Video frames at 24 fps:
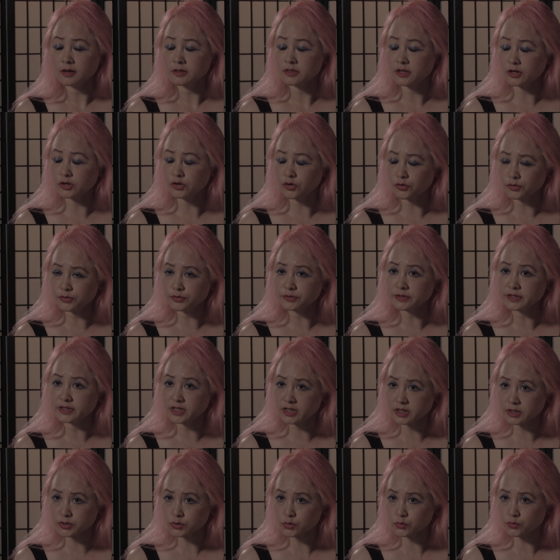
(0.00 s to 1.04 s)
then go into
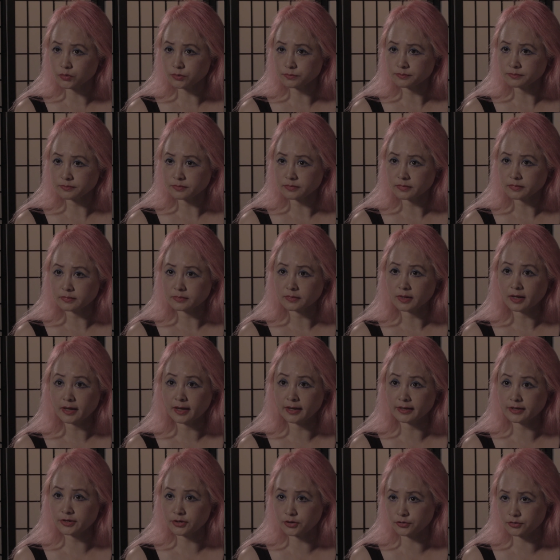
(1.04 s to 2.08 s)
Nick's room
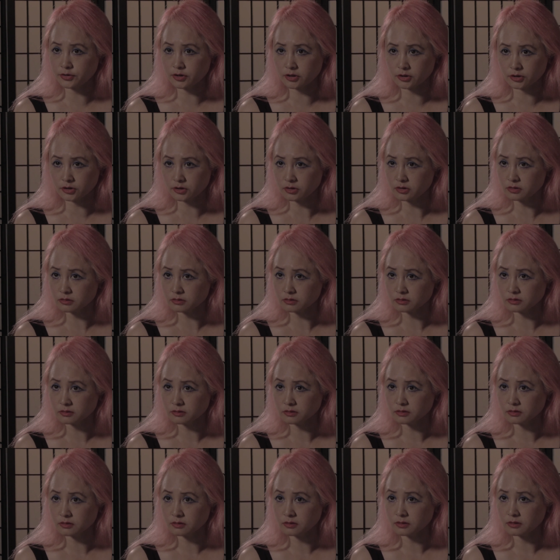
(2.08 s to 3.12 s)
and kill her.
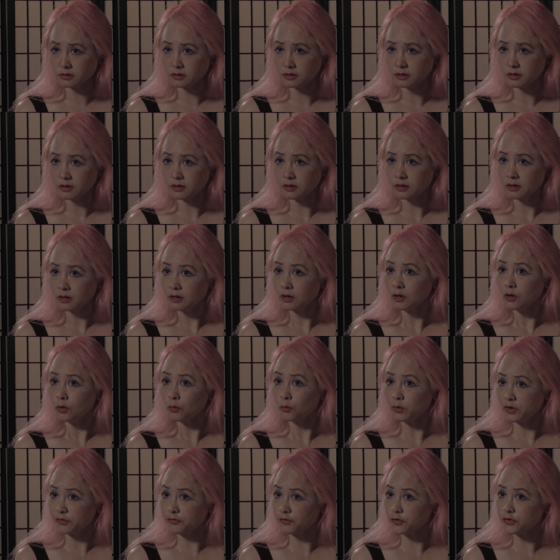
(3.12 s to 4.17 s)

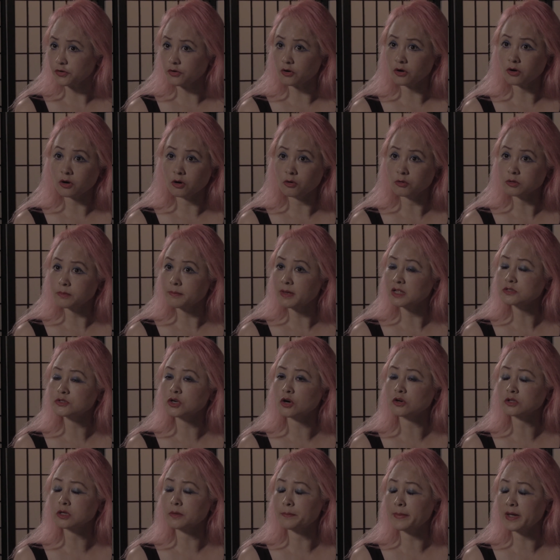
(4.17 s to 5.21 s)
Wait for your old man,
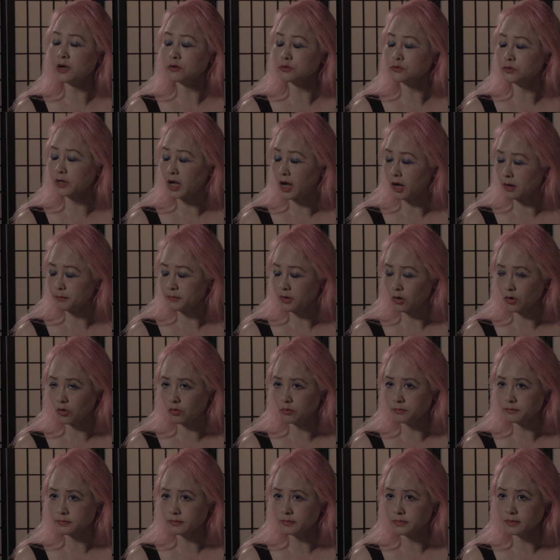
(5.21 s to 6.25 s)
Dr. Bell, to come
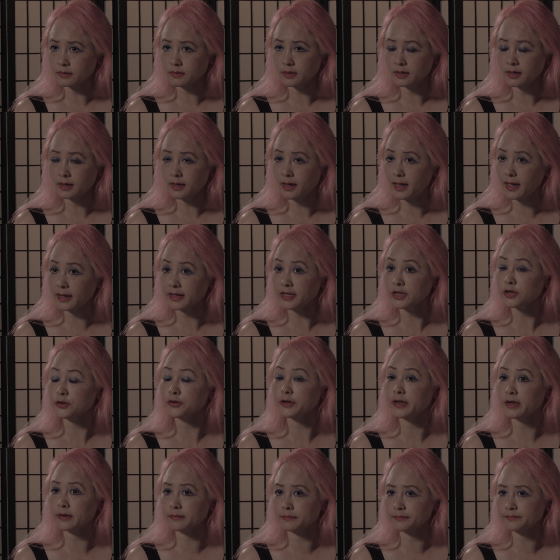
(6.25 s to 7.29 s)
home and kill
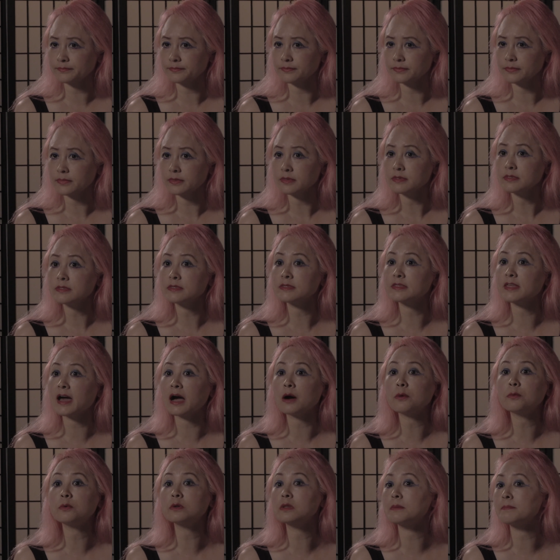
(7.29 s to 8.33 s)
him.
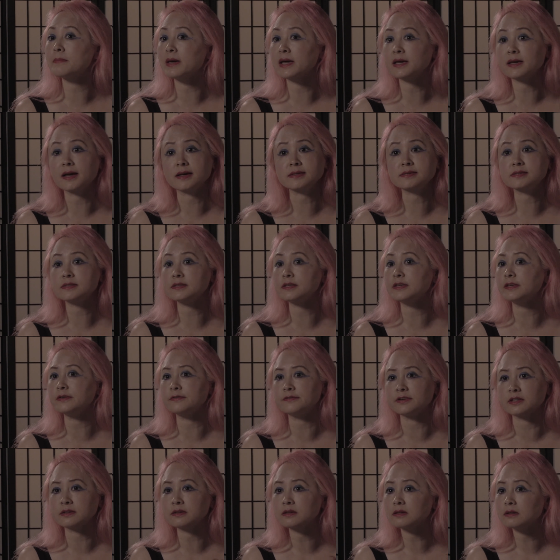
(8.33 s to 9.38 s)
That would make us
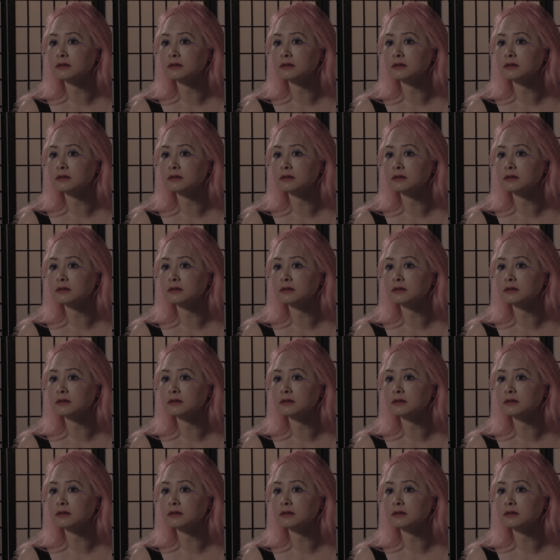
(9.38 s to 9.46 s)
even.